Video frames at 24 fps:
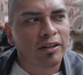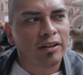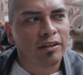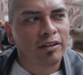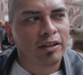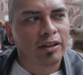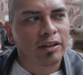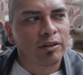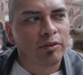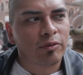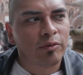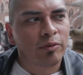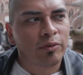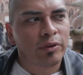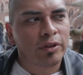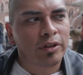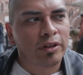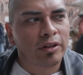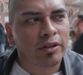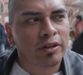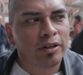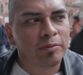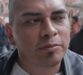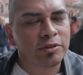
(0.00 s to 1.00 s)
like when
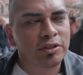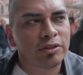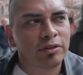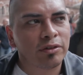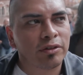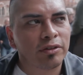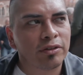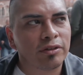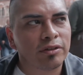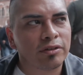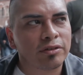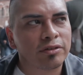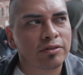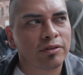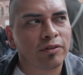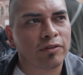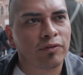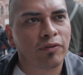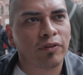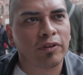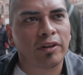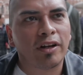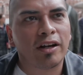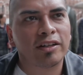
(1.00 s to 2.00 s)
it comes to
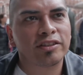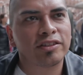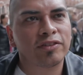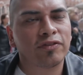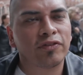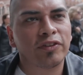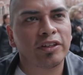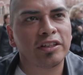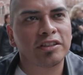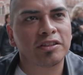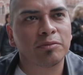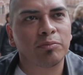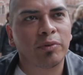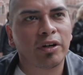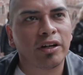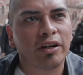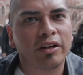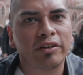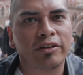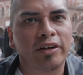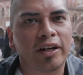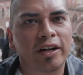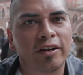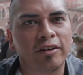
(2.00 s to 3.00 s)
philosophies about
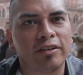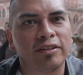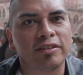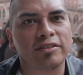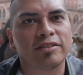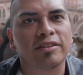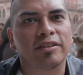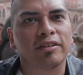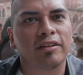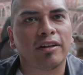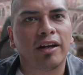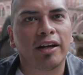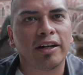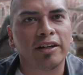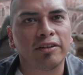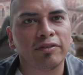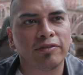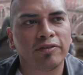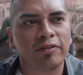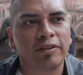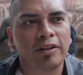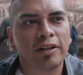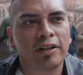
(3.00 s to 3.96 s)
other areas in life.